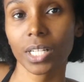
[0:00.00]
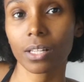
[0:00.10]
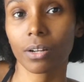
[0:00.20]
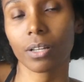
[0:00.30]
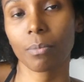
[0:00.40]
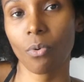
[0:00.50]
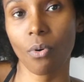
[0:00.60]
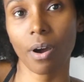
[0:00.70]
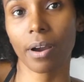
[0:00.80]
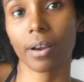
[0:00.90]
learning
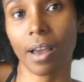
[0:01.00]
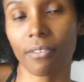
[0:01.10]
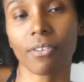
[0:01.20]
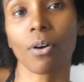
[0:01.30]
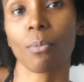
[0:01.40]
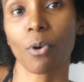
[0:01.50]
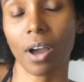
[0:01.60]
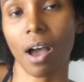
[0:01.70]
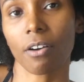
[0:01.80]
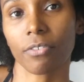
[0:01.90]
more, I felt more
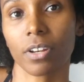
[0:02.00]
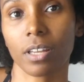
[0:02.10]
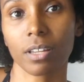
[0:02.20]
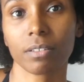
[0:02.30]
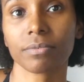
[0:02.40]
confident.